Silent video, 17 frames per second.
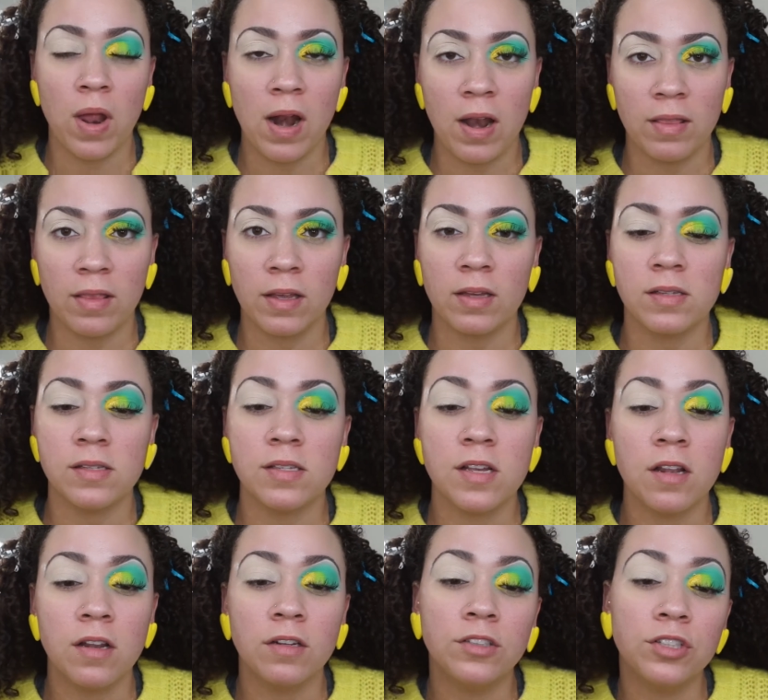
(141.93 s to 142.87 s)
want to let the
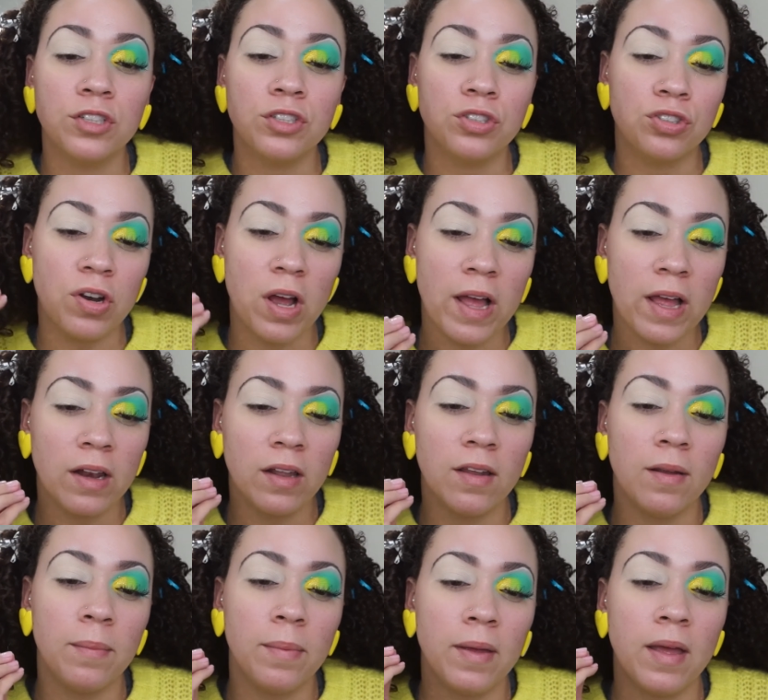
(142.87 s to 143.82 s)
concealer just dry a
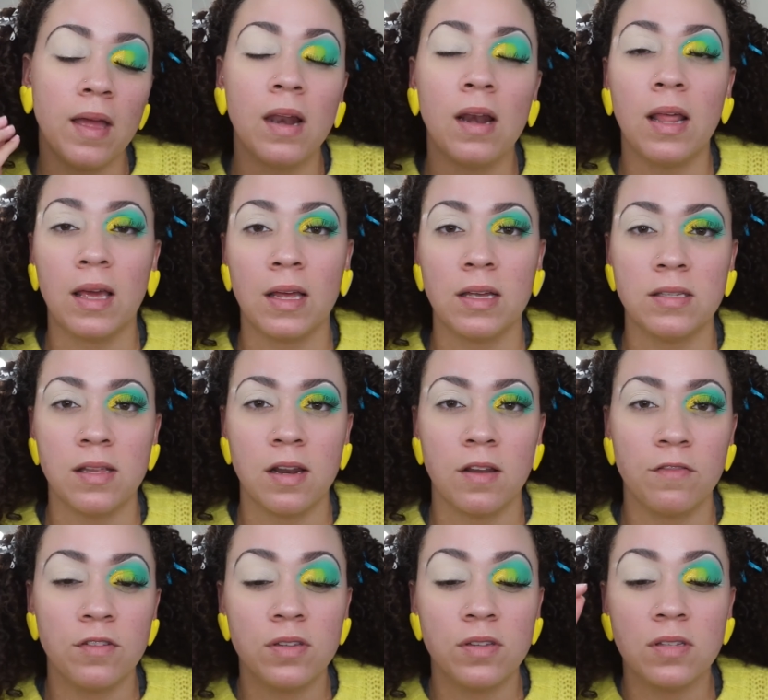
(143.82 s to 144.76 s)
little bit, and like I said,
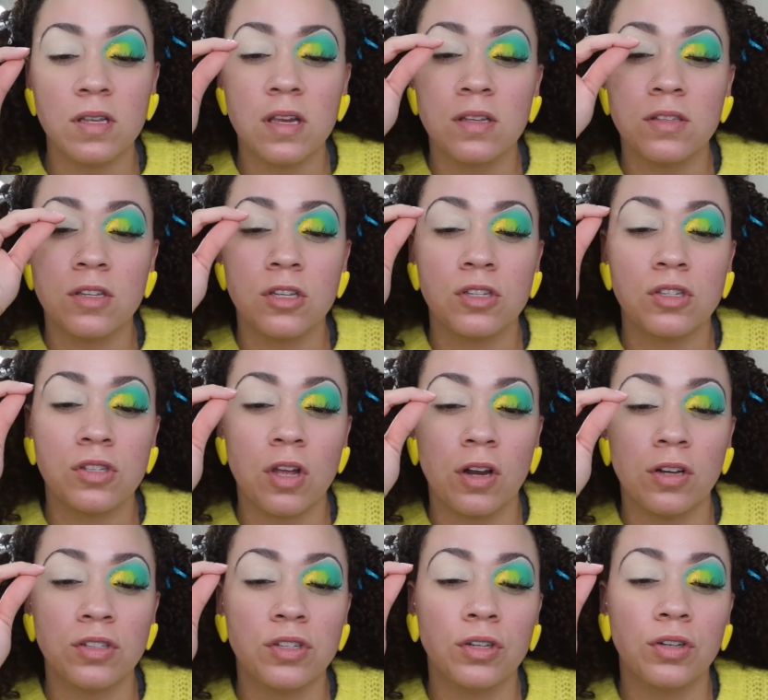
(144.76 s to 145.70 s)
if you see it to
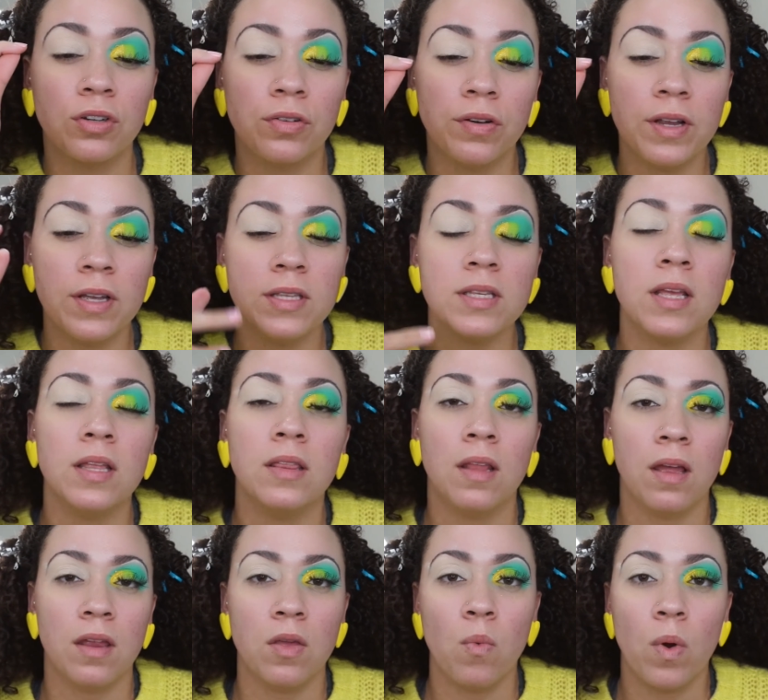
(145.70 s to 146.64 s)
start to crease,
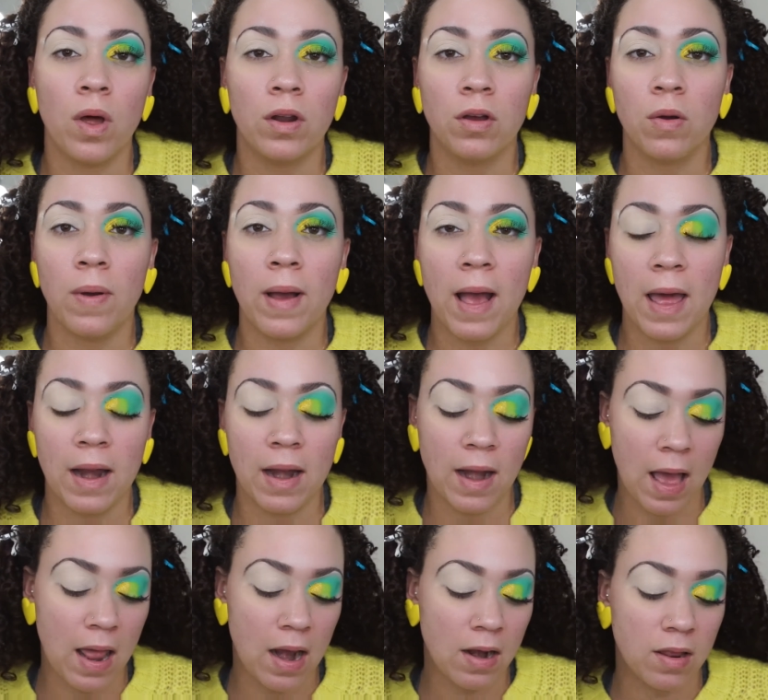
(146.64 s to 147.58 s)
then you want to go ahead and
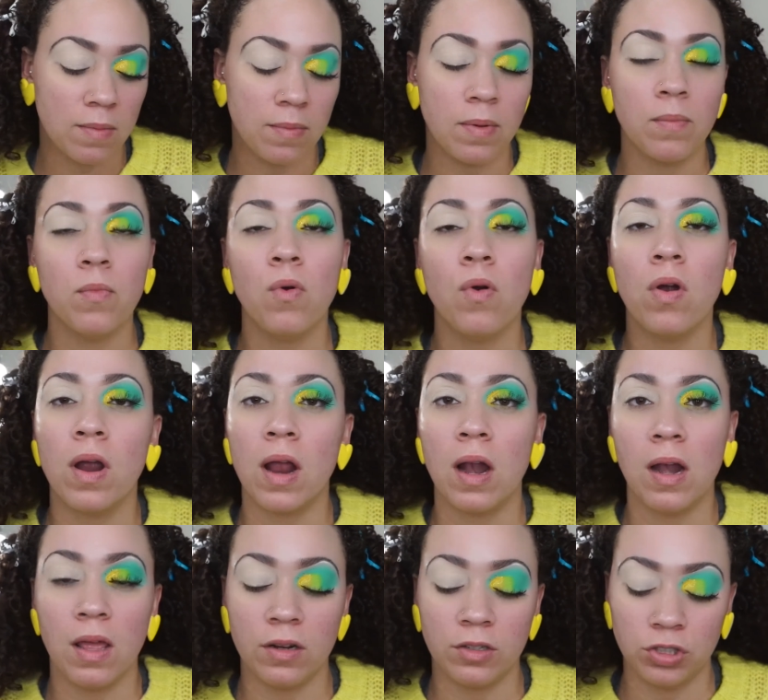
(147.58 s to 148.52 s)
add a little bit more
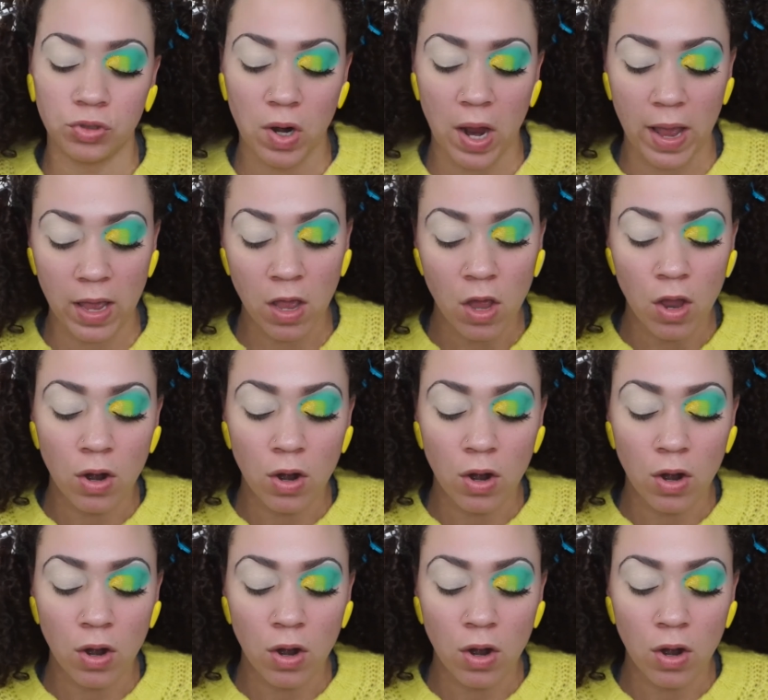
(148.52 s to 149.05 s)
and let it dry.